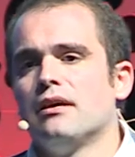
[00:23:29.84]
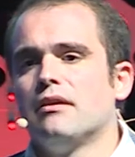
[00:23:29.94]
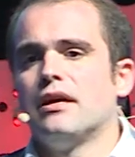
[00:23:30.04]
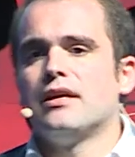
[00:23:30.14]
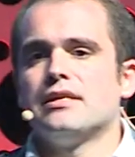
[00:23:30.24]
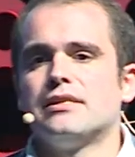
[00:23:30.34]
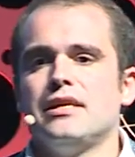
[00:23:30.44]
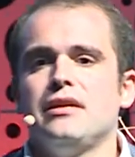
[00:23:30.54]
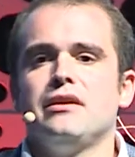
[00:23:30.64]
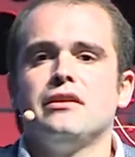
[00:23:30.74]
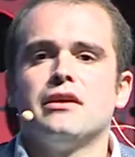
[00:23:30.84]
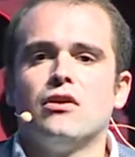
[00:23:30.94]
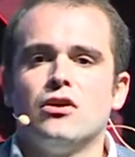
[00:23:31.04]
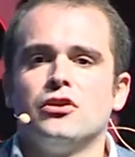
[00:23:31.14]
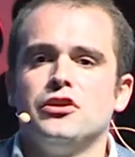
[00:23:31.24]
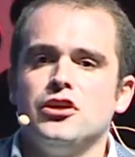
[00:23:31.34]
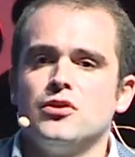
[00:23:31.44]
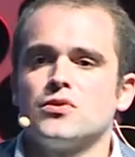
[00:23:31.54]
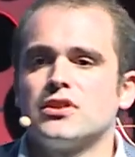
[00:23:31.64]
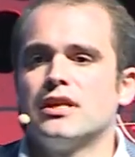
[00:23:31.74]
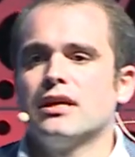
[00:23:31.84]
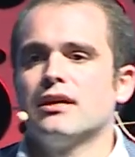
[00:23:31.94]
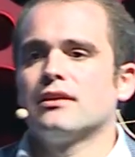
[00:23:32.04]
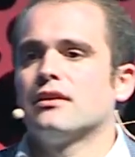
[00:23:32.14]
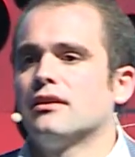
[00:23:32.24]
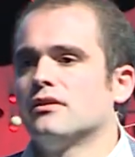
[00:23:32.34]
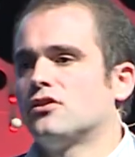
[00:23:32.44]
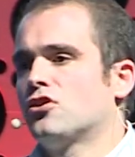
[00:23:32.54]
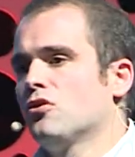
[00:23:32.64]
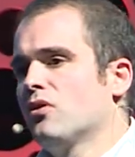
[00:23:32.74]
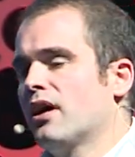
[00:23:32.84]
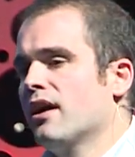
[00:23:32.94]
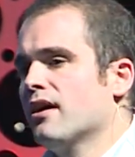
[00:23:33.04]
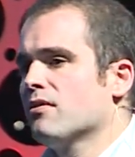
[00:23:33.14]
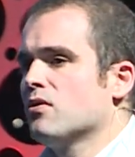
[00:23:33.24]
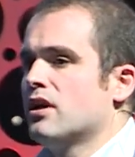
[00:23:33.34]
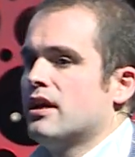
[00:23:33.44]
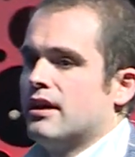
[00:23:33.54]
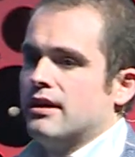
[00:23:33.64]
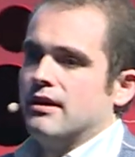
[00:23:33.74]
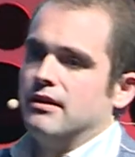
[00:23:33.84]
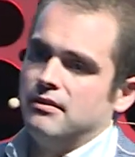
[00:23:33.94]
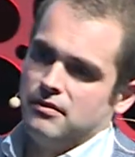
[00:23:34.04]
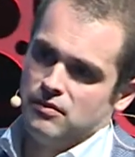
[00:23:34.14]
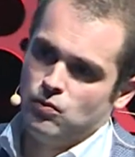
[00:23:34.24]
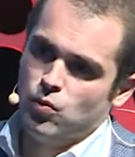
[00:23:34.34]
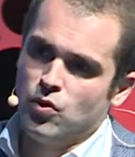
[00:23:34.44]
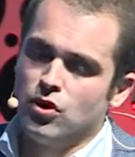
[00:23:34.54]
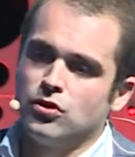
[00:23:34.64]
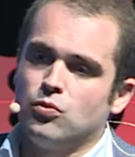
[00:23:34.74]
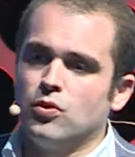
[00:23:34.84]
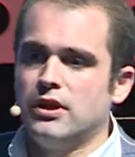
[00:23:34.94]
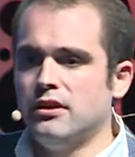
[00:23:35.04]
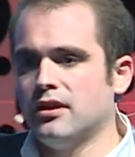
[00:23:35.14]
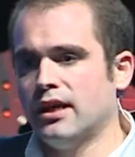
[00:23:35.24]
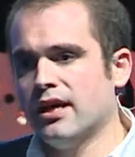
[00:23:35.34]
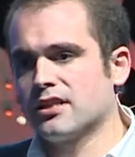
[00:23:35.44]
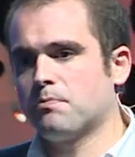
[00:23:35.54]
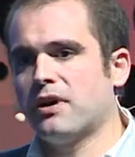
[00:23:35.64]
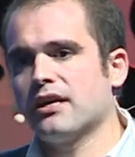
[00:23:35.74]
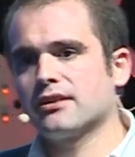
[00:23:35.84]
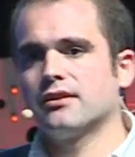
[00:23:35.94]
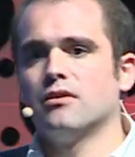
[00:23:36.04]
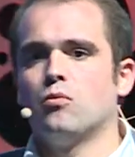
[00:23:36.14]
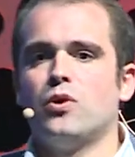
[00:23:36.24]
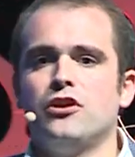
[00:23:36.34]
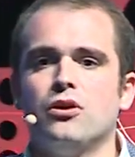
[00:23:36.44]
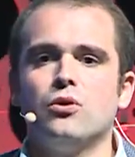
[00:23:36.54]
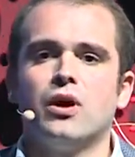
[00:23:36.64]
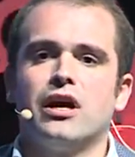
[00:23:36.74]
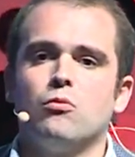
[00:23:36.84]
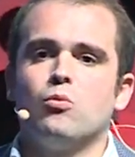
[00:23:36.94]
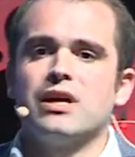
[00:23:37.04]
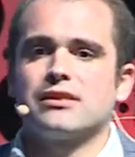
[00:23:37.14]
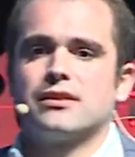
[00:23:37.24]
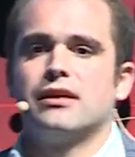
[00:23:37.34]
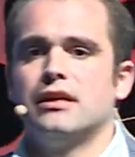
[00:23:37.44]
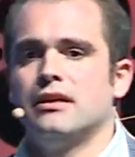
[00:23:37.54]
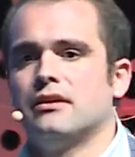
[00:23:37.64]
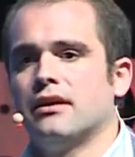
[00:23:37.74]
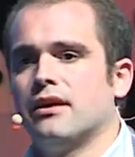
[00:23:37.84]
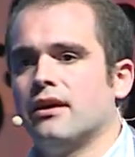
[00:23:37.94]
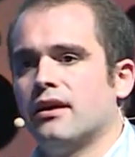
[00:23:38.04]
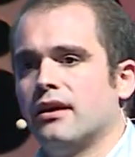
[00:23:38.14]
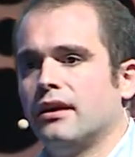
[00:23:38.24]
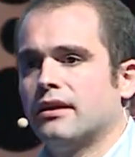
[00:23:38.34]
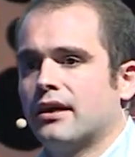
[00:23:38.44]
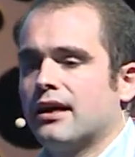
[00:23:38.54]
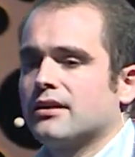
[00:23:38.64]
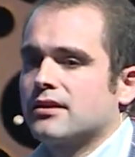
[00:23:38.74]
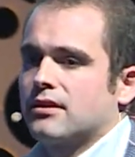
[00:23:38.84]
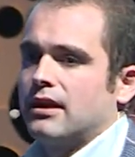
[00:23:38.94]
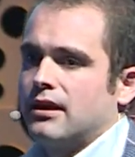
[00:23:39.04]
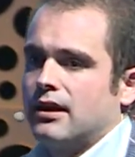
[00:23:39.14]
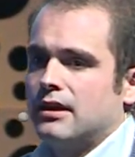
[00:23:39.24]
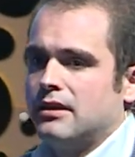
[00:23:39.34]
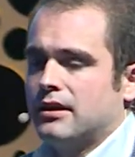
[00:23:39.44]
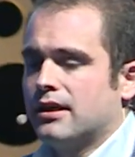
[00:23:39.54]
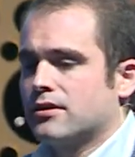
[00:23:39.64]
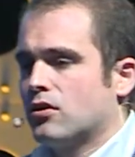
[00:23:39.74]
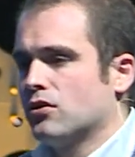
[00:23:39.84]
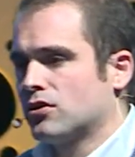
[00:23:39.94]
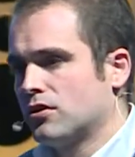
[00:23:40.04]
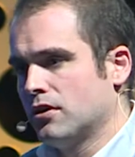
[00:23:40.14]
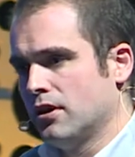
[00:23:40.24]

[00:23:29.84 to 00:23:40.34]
uh, seeing on news that somehow One, it has passed. We know how much it uh, it has it has cost,